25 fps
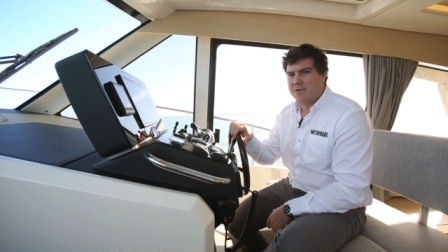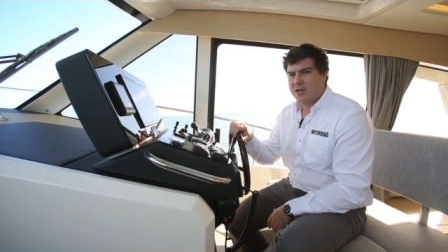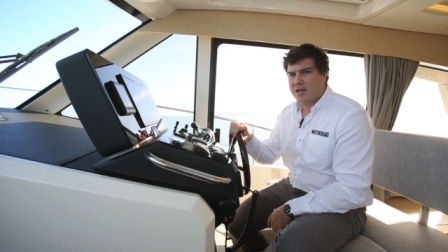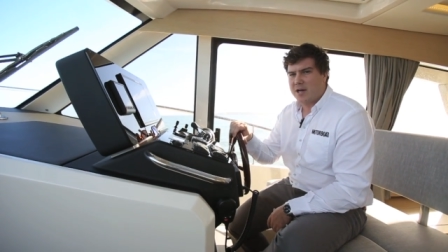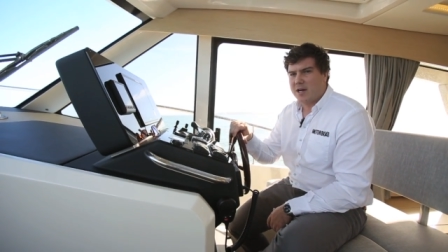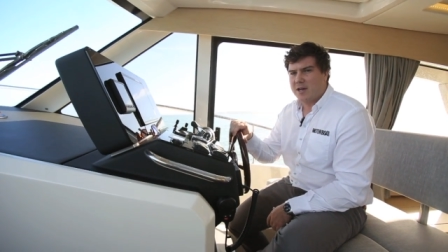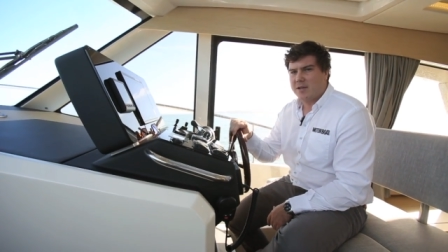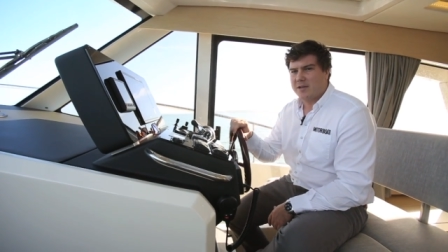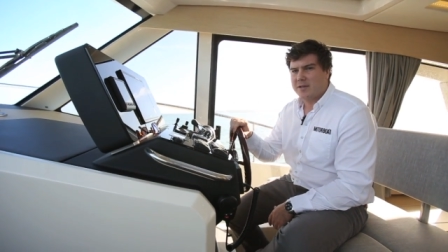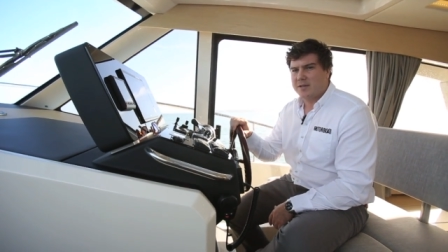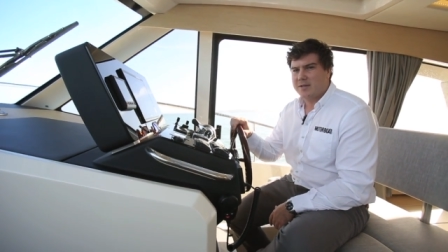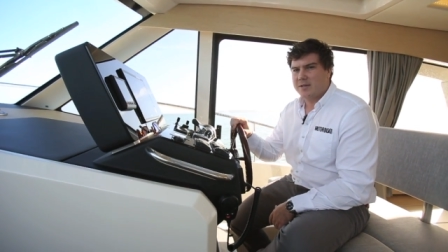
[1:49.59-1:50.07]

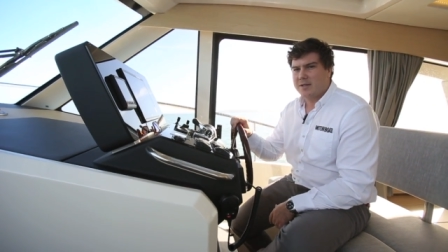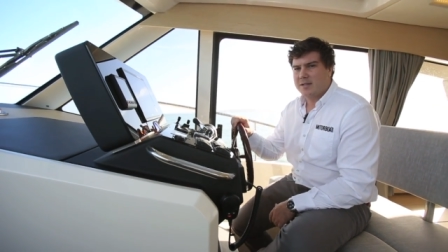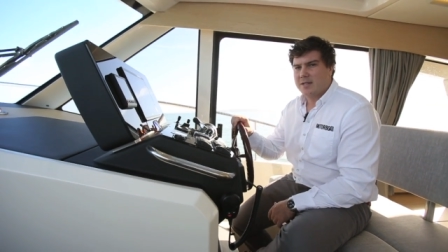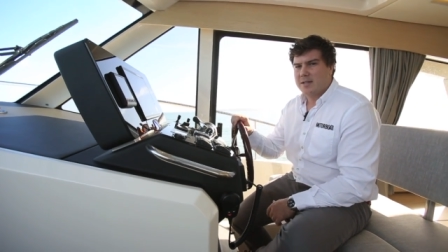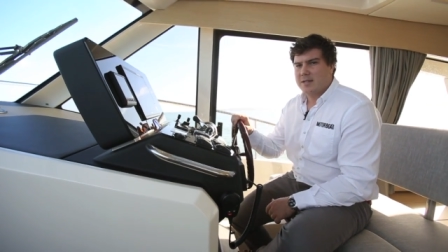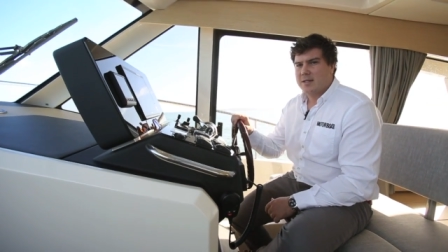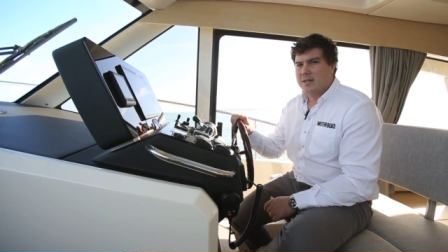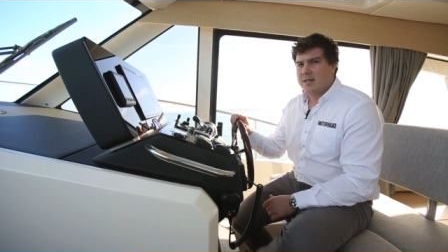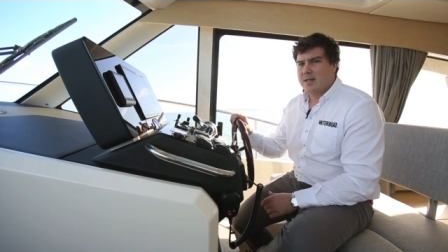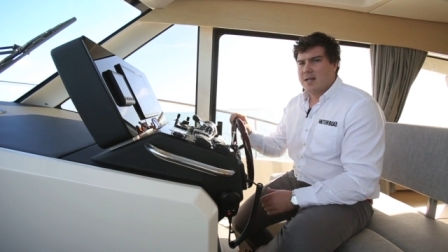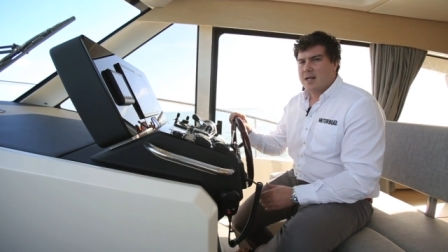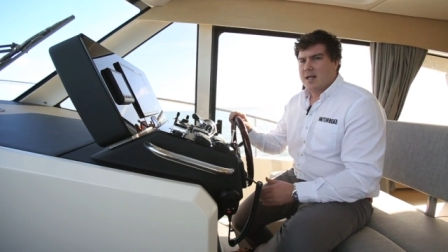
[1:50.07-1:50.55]
regard.
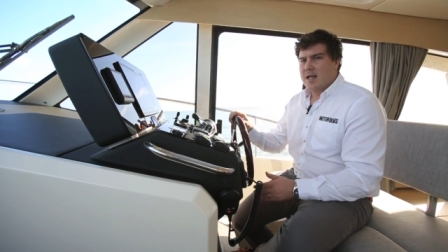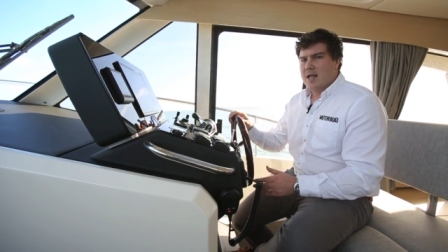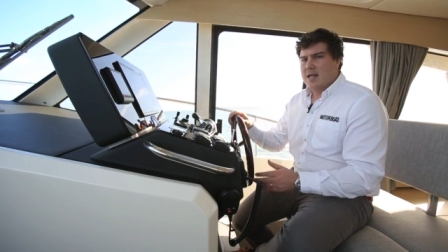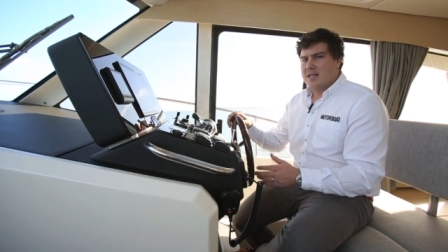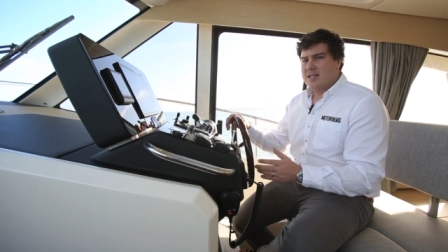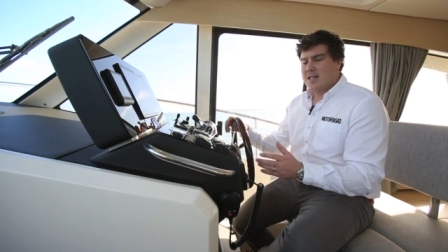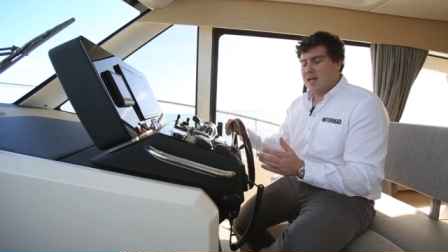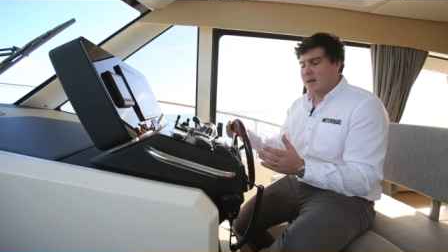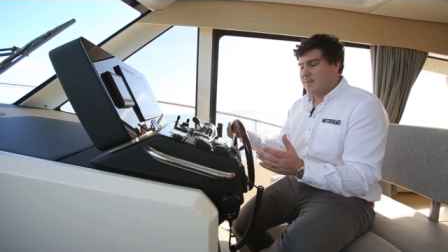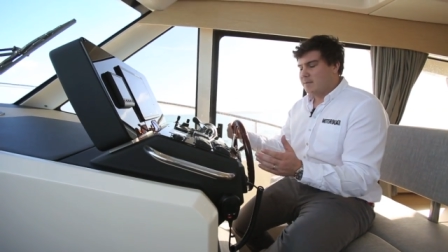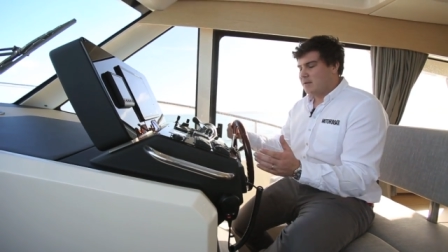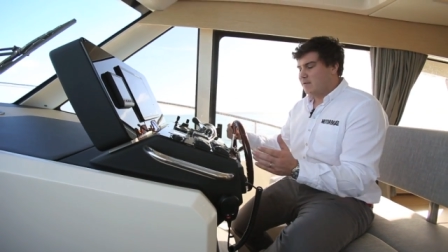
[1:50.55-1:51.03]

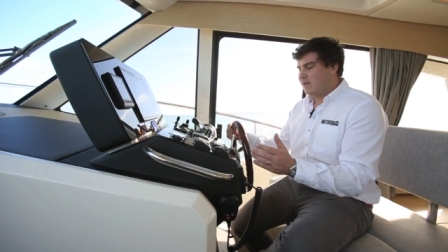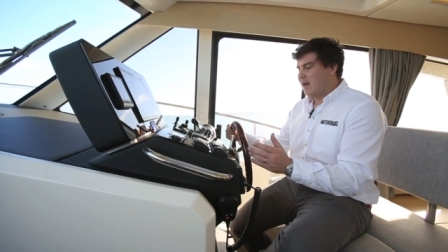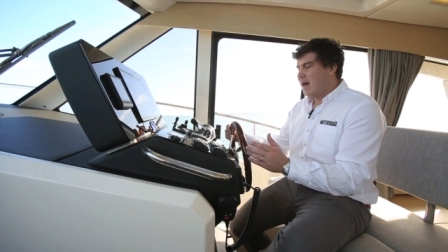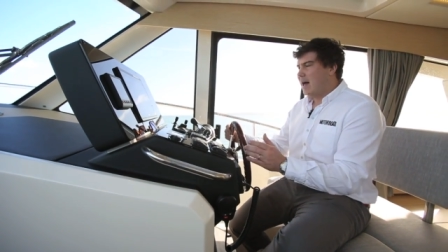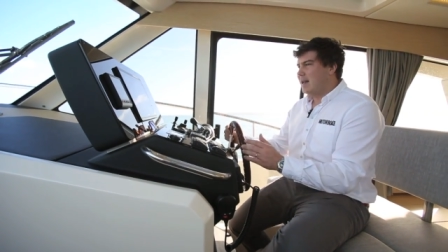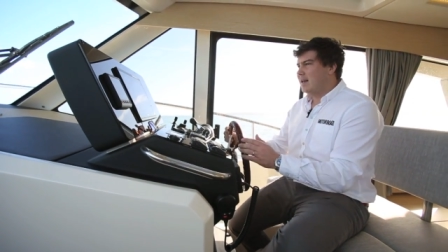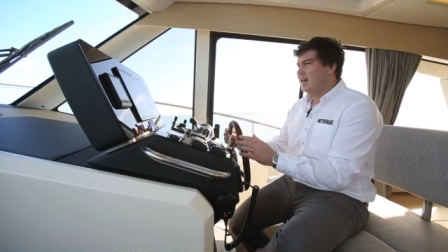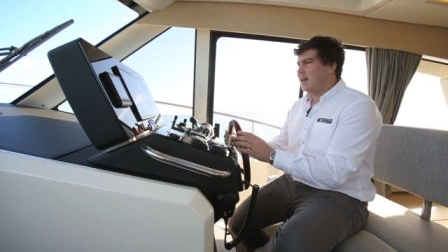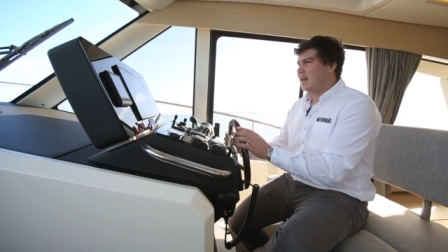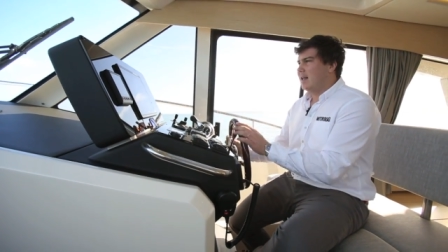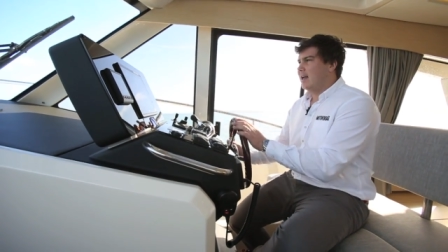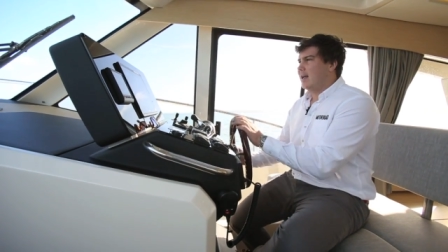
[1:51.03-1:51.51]
In terms of
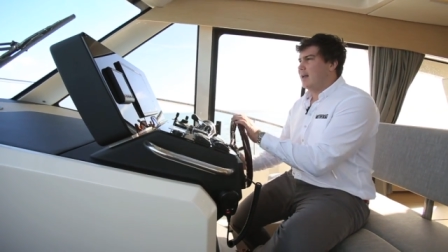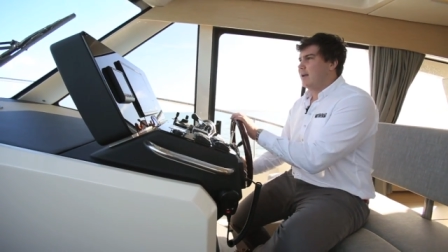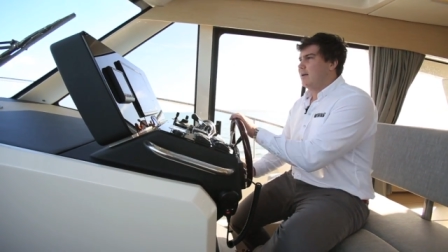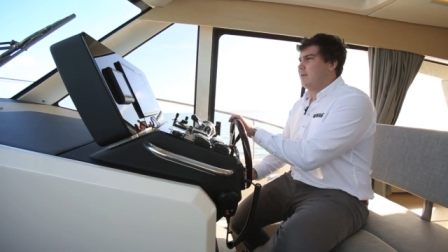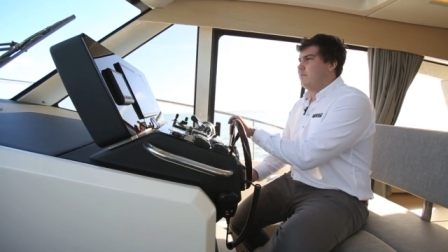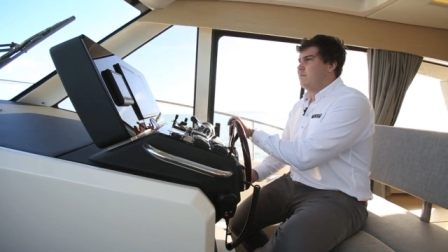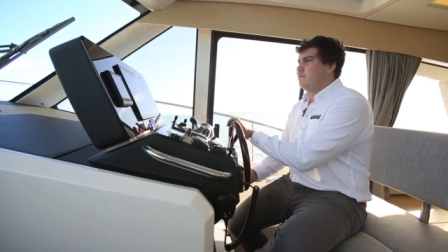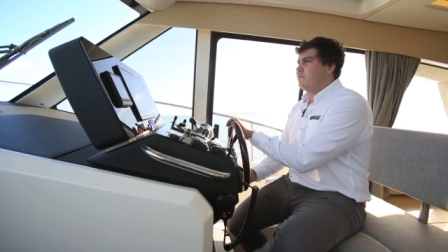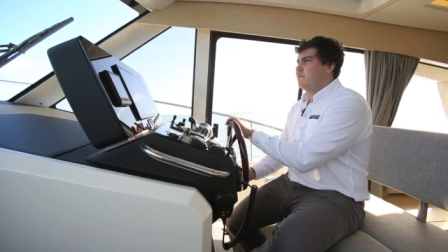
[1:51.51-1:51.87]
handling,